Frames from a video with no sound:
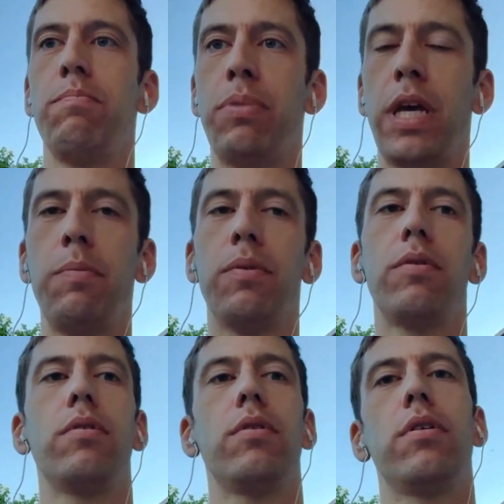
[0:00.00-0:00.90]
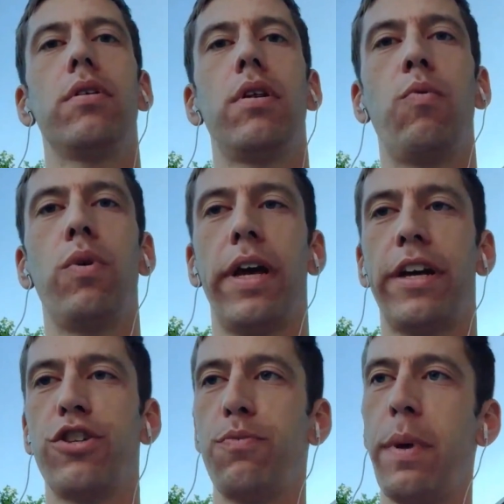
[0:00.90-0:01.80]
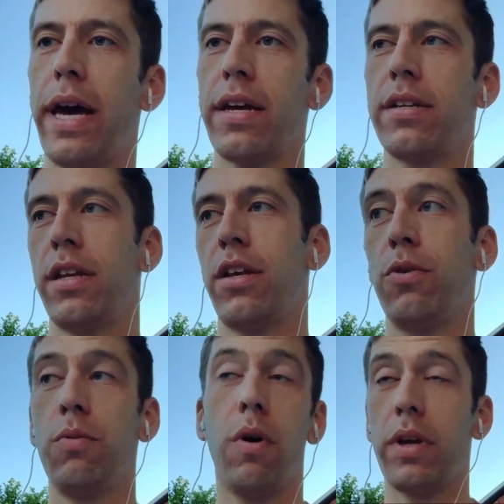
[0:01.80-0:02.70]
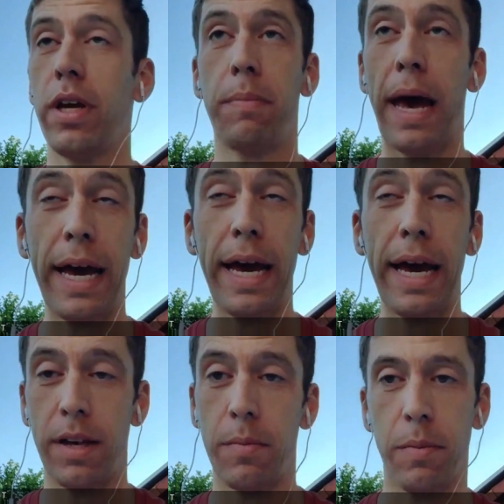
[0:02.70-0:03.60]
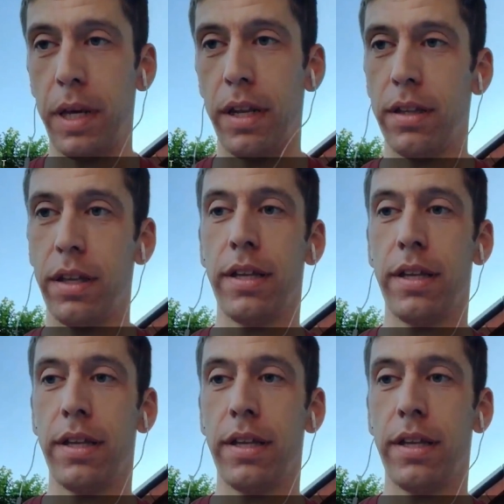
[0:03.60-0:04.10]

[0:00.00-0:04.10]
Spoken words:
People will expect that you won't get back to them immediately,